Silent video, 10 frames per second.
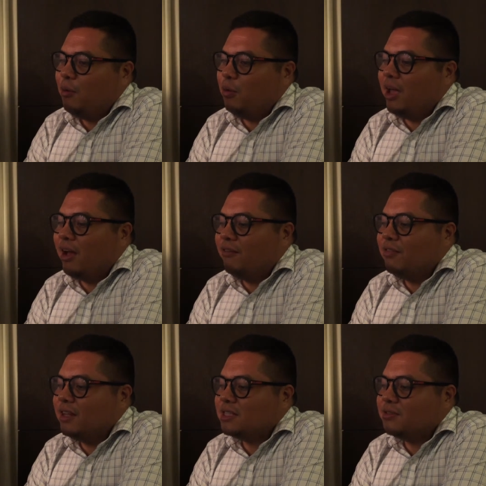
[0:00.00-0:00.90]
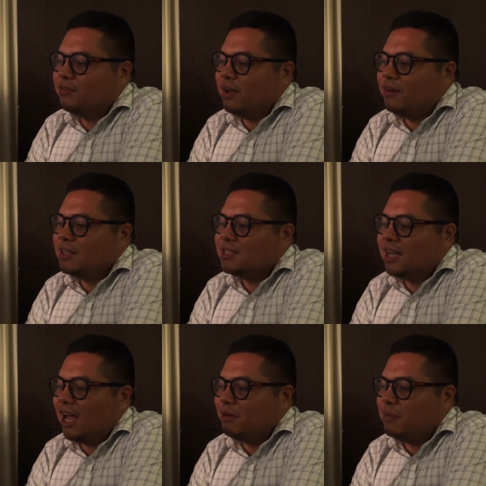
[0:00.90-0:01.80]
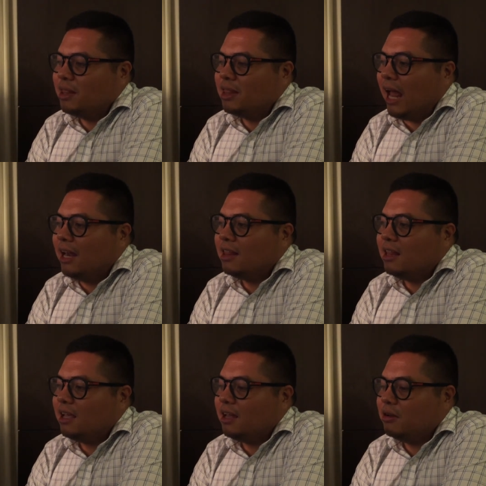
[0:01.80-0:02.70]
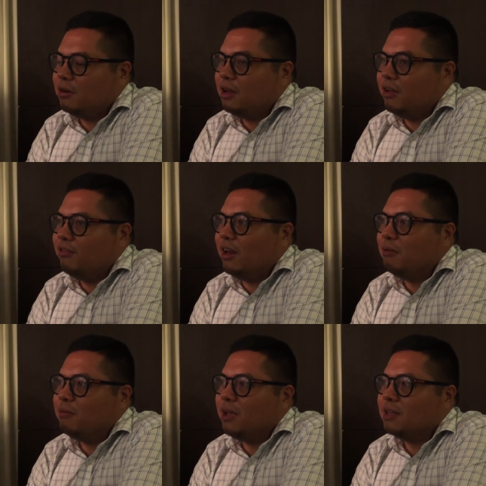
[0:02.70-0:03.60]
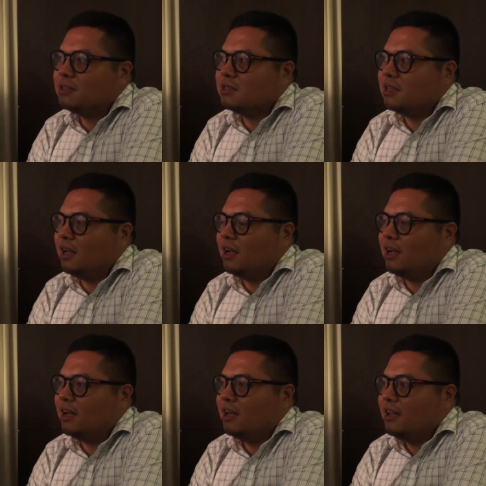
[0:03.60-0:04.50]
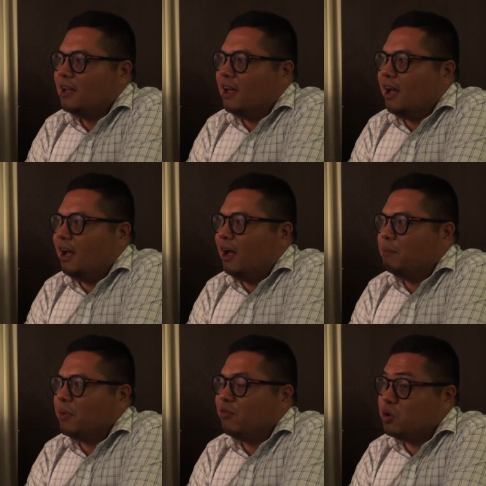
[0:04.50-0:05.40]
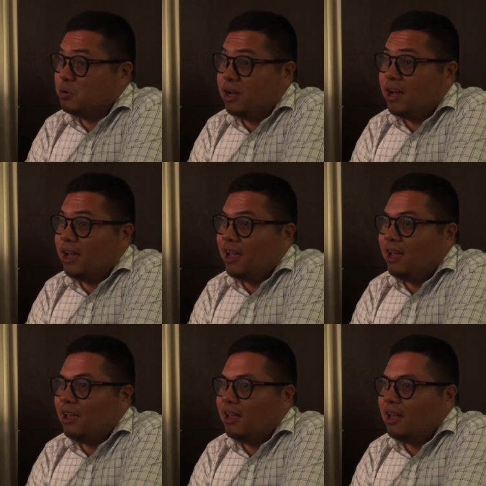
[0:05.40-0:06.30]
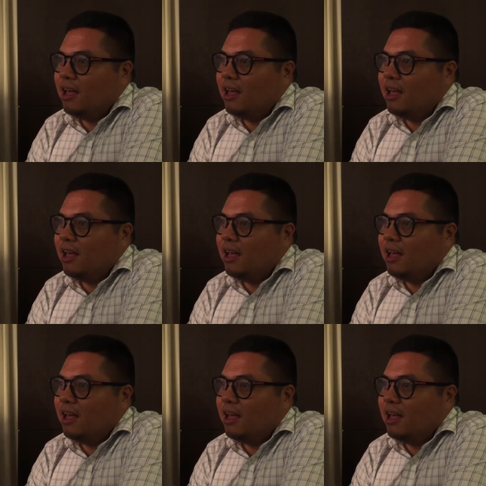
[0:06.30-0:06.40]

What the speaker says: We have this very sad mentality, in the Philippines, na if you die,